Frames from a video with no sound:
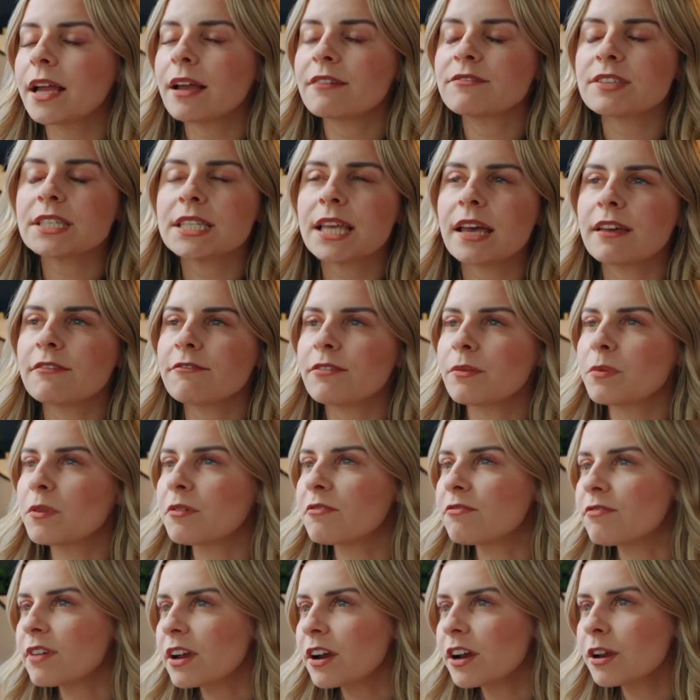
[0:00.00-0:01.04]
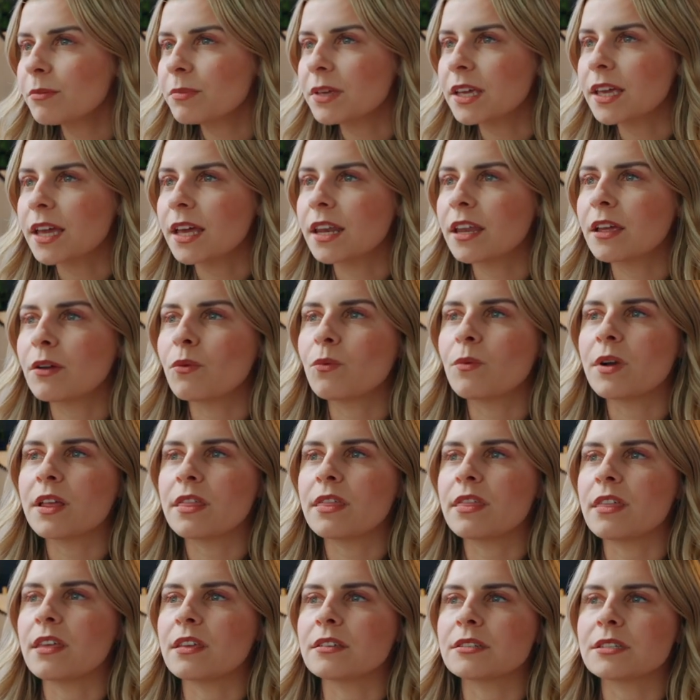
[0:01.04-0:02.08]
I've said from the very beginning
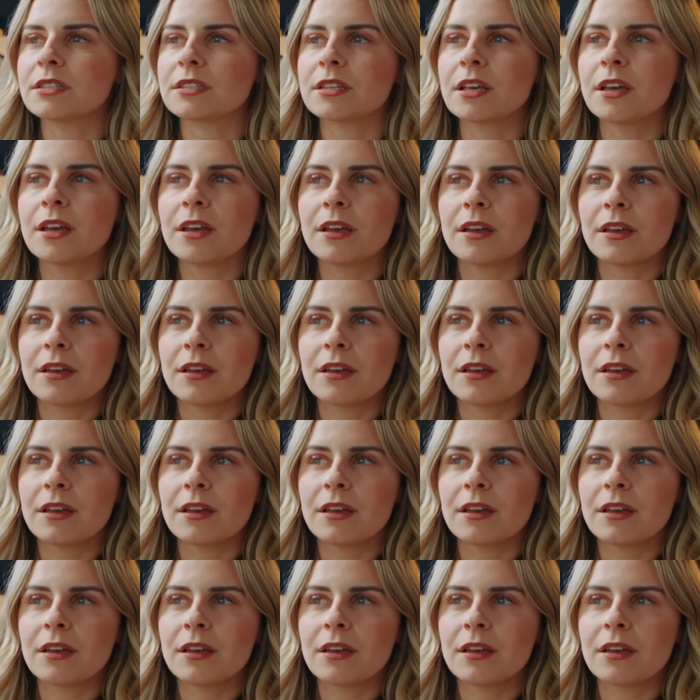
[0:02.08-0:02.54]
with this